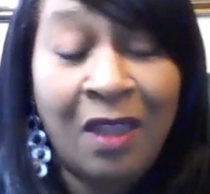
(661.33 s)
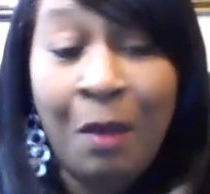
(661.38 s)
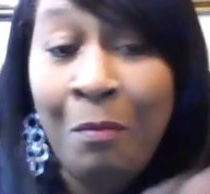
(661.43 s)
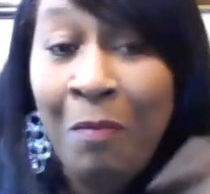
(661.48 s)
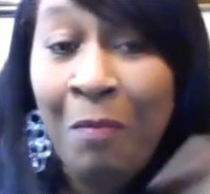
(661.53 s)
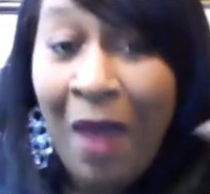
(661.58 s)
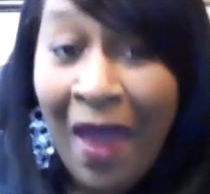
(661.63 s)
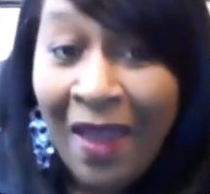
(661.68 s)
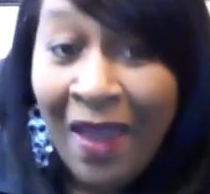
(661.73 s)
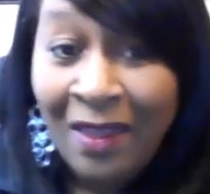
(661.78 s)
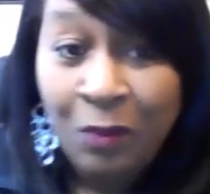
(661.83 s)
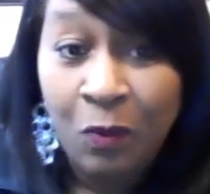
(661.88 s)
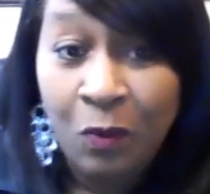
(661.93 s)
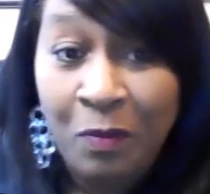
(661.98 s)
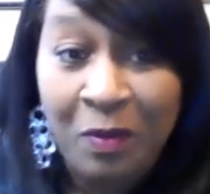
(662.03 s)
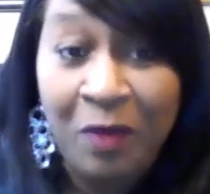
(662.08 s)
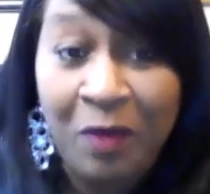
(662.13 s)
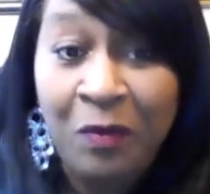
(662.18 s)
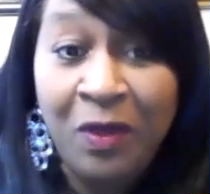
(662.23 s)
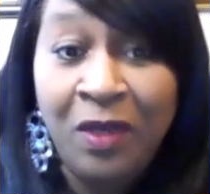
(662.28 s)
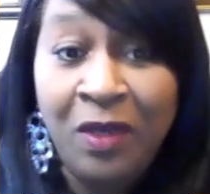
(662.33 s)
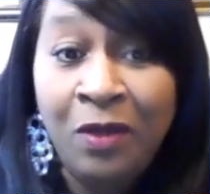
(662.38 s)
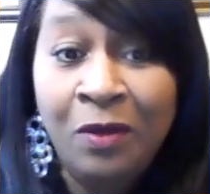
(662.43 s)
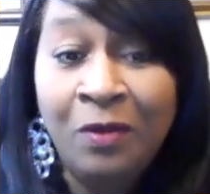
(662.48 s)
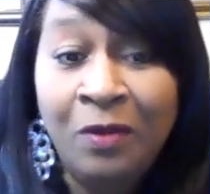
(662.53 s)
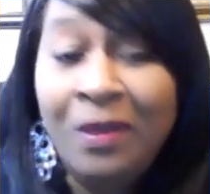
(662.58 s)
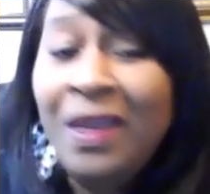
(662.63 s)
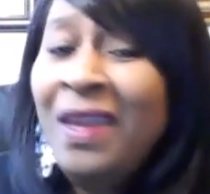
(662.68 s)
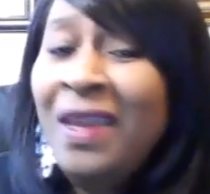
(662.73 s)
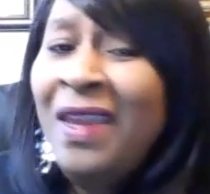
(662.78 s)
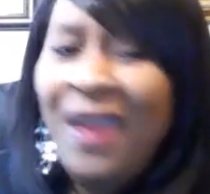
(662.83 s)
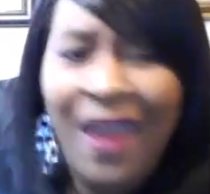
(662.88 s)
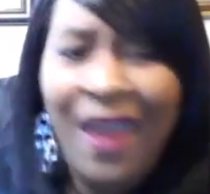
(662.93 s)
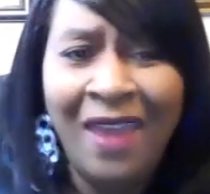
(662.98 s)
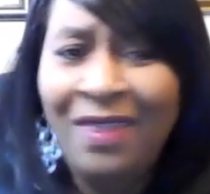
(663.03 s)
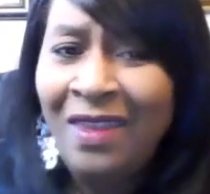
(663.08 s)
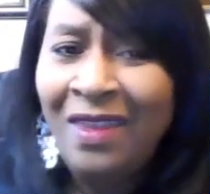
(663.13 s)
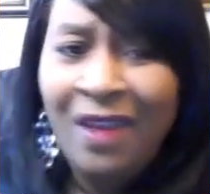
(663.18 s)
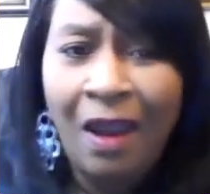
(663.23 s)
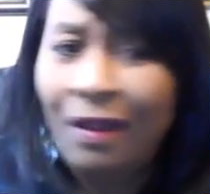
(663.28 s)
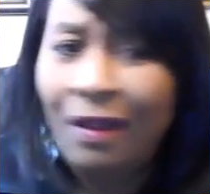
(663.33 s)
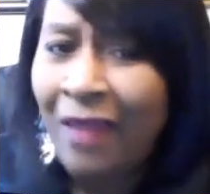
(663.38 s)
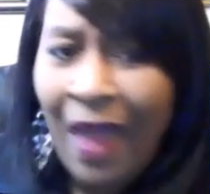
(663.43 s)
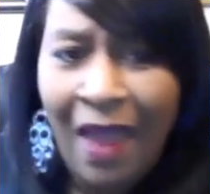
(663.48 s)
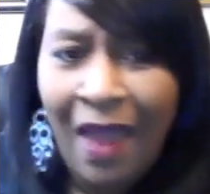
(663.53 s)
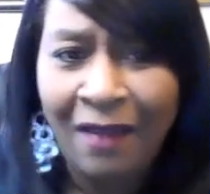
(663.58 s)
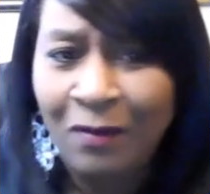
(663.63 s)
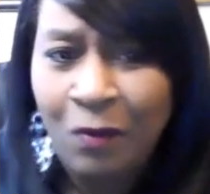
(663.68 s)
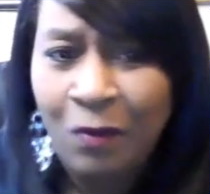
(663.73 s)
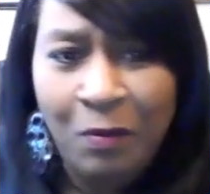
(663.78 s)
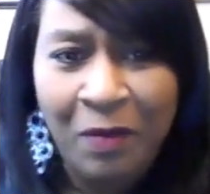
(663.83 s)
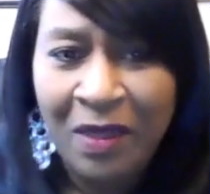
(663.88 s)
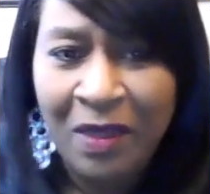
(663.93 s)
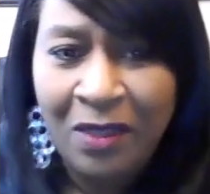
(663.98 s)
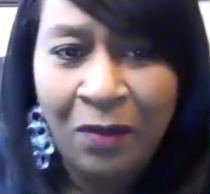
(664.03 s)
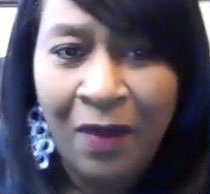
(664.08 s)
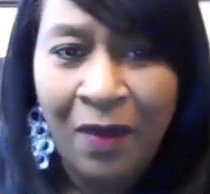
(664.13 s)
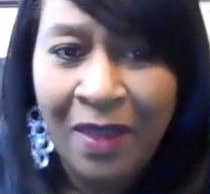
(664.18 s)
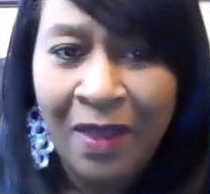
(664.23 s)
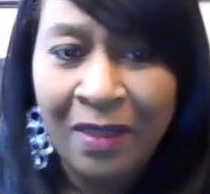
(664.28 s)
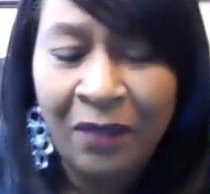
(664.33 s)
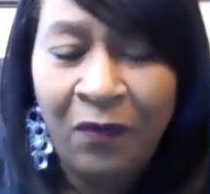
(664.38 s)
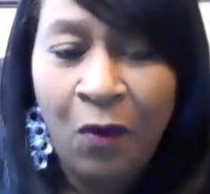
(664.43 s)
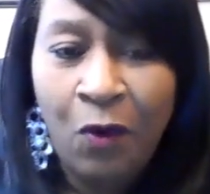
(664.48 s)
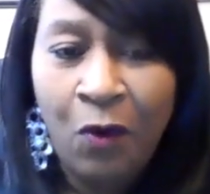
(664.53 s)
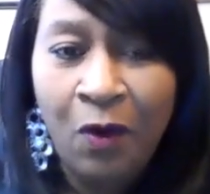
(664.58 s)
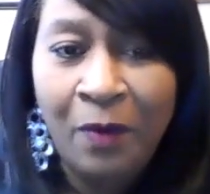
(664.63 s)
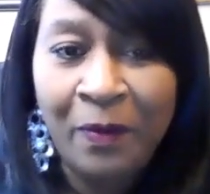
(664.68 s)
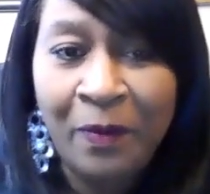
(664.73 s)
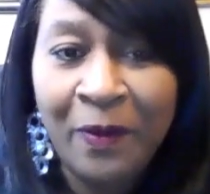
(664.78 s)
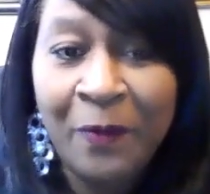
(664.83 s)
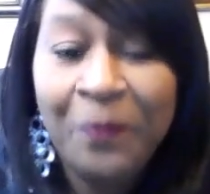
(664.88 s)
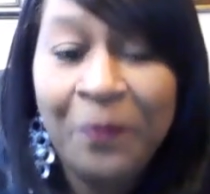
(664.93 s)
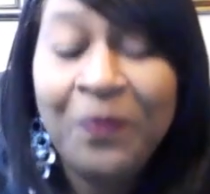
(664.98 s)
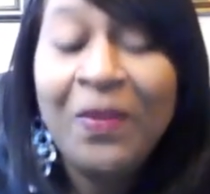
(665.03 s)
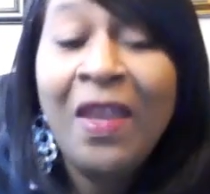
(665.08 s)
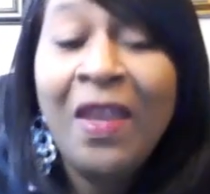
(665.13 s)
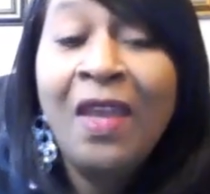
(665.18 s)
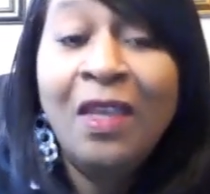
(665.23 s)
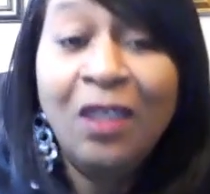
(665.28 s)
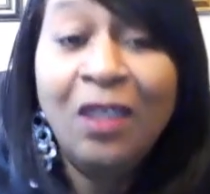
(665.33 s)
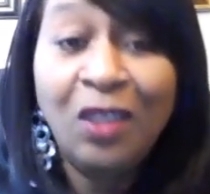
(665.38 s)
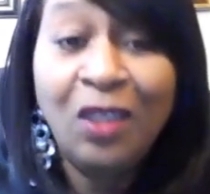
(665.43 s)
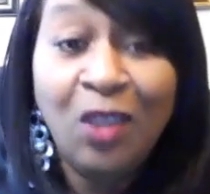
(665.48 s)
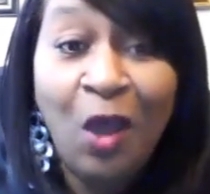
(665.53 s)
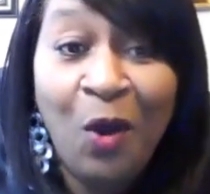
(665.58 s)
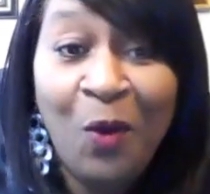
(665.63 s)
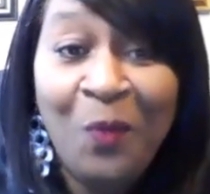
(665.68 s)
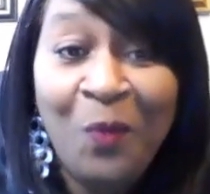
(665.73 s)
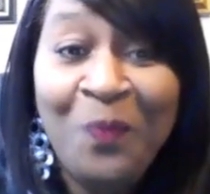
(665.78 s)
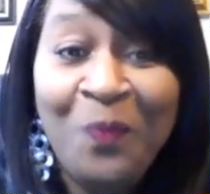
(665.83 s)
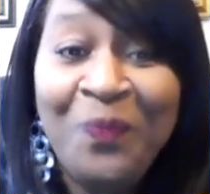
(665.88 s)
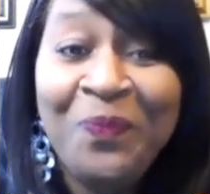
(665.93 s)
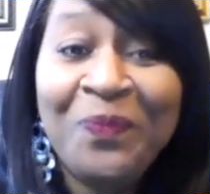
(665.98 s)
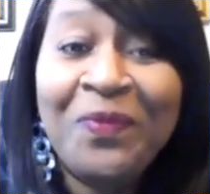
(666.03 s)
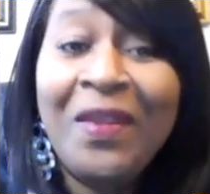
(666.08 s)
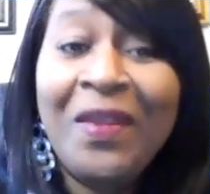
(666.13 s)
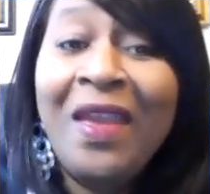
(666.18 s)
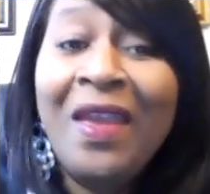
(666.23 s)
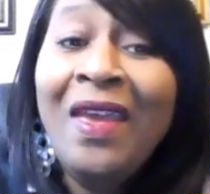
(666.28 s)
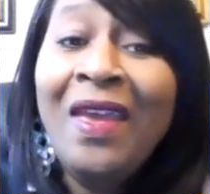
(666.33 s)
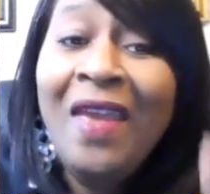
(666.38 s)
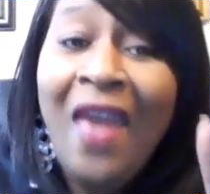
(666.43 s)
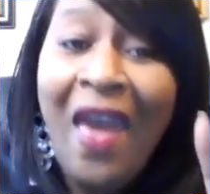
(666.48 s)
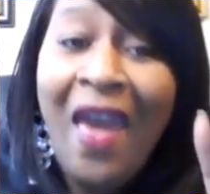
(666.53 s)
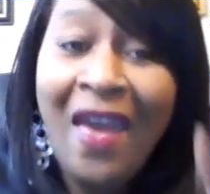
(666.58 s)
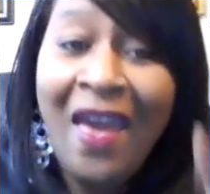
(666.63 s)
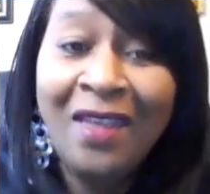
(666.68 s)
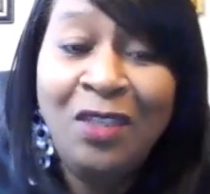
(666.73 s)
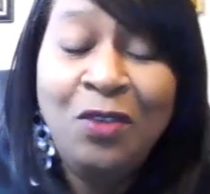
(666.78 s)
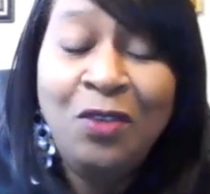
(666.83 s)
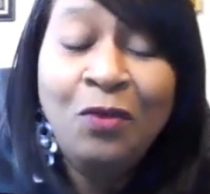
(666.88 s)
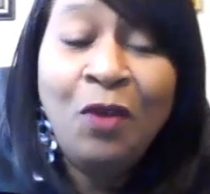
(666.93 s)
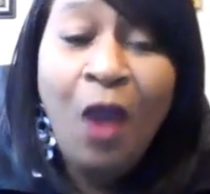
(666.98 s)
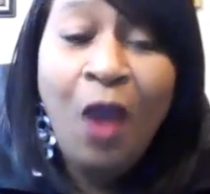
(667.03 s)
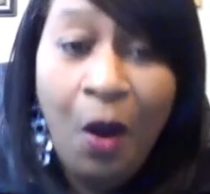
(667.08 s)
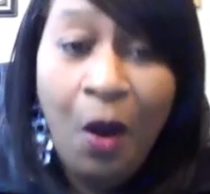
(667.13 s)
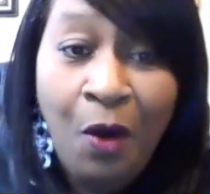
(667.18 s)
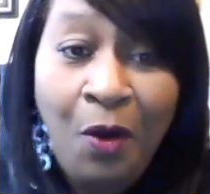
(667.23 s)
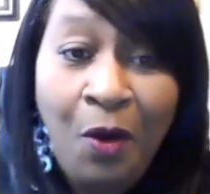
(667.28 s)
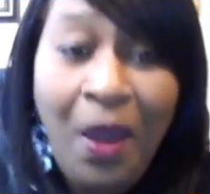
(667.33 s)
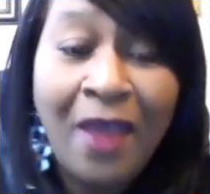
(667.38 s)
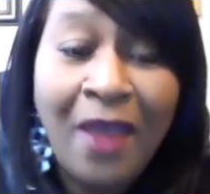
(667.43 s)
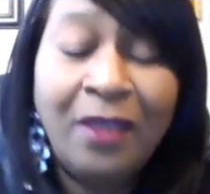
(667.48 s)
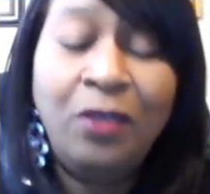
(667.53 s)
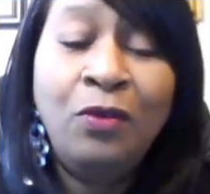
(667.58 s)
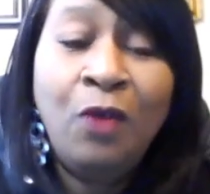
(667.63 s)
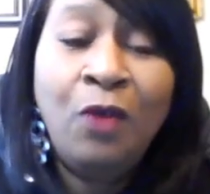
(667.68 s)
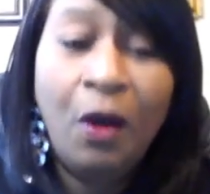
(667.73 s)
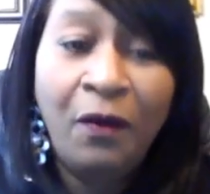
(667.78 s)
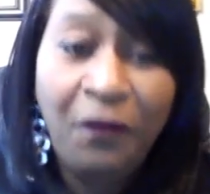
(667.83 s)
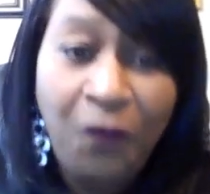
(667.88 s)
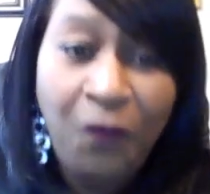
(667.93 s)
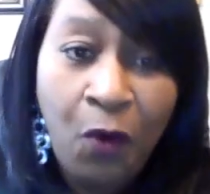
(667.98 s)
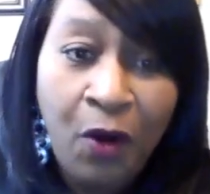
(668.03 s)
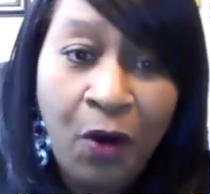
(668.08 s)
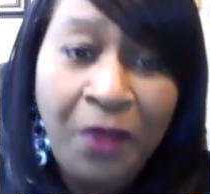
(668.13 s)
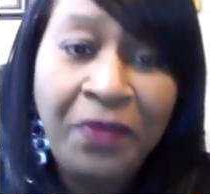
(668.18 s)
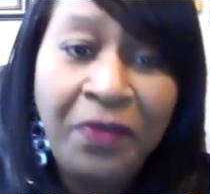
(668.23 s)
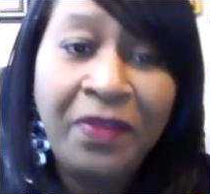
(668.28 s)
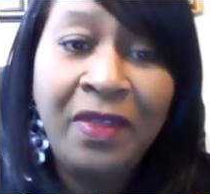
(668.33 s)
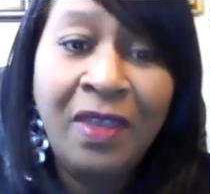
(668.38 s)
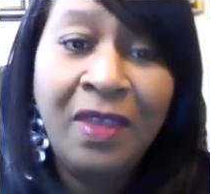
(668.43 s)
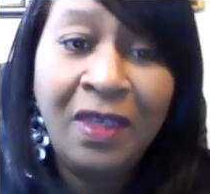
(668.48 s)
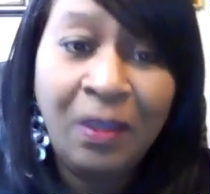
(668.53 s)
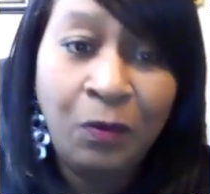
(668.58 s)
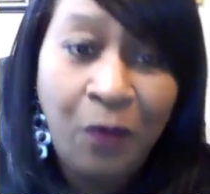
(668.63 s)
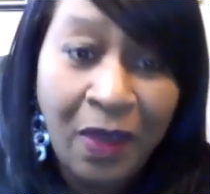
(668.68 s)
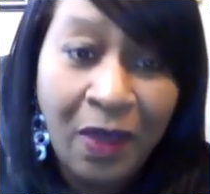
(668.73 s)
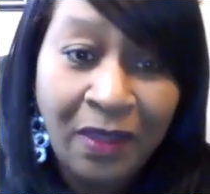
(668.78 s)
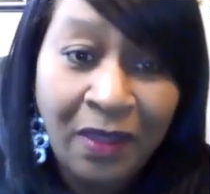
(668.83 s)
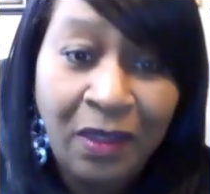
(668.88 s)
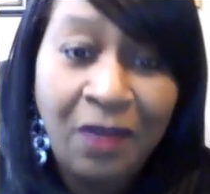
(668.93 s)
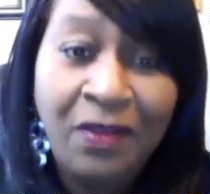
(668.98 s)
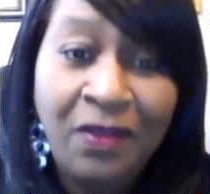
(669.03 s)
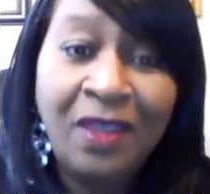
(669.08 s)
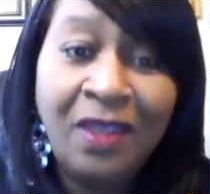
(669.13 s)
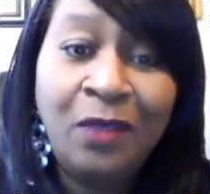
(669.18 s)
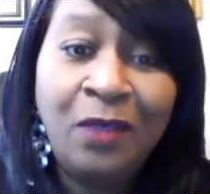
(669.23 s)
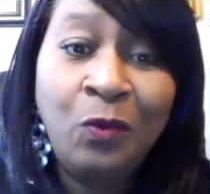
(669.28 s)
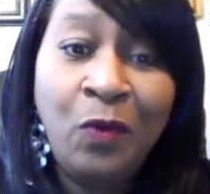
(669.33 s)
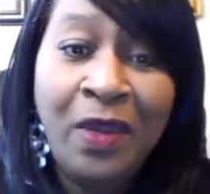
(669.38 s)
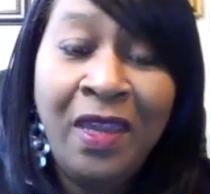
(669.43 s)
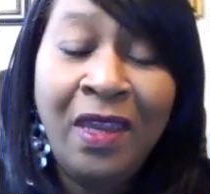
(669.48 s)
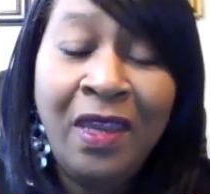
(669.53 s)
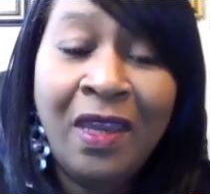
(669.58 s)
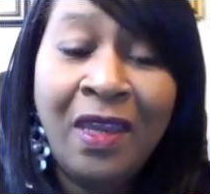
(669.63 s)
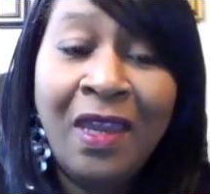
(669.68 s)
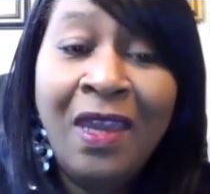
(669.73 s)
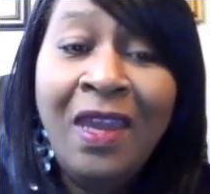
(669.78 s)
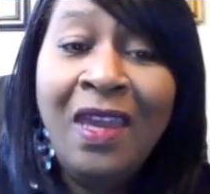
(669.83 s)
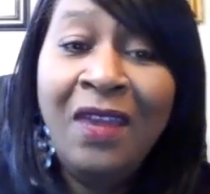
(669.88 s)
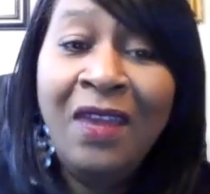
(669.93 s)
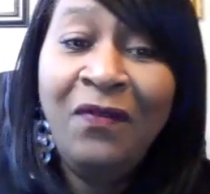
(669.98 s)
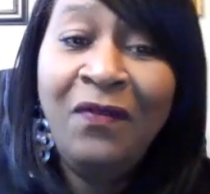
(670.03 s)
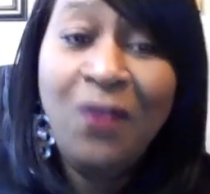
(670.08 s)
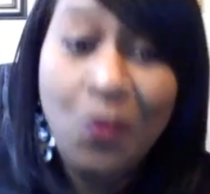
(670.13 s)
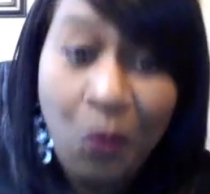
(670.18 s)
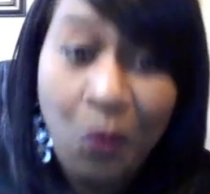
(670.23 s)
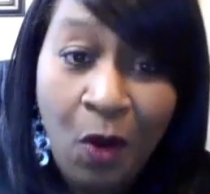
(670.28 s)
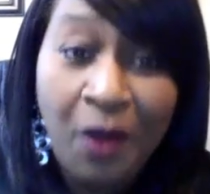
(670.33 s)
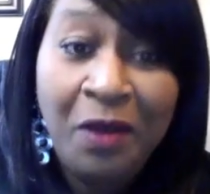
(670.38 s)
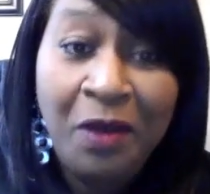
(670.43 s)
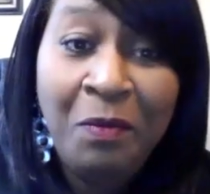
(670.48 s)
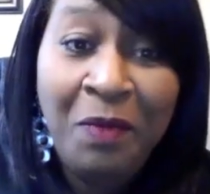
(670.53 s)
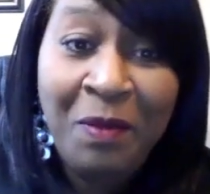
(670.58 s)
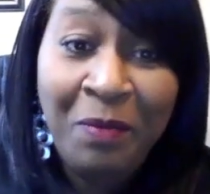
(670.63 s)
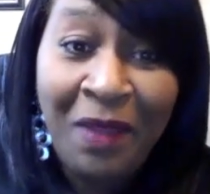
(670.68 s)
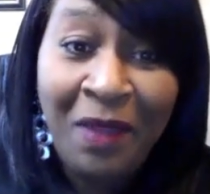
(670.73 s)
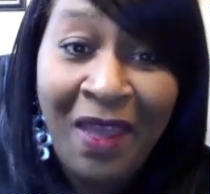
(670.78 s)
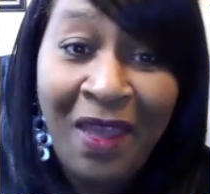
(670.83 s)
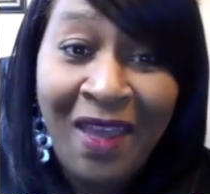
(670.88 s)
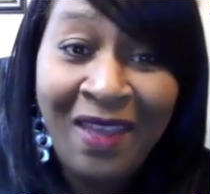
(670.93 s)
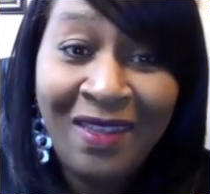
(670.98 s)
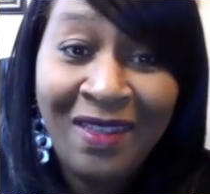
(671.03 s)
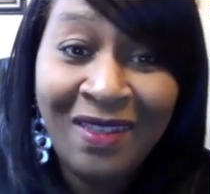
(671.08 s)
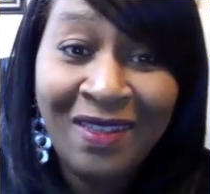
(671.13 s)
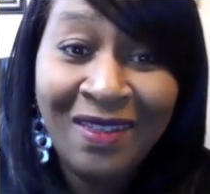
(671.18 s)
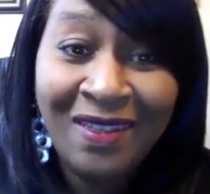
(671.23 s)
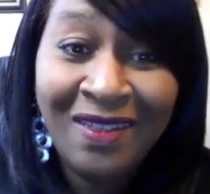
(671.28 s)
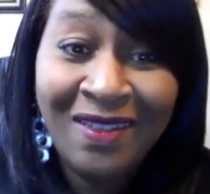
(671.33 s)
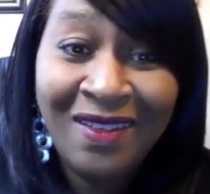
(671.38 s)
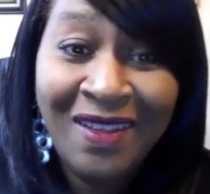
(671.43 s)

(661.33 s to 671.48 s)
that our minds will be renewed, and then our lives will be transformed. So as you go forth this rest of this week, if you want to be blessed,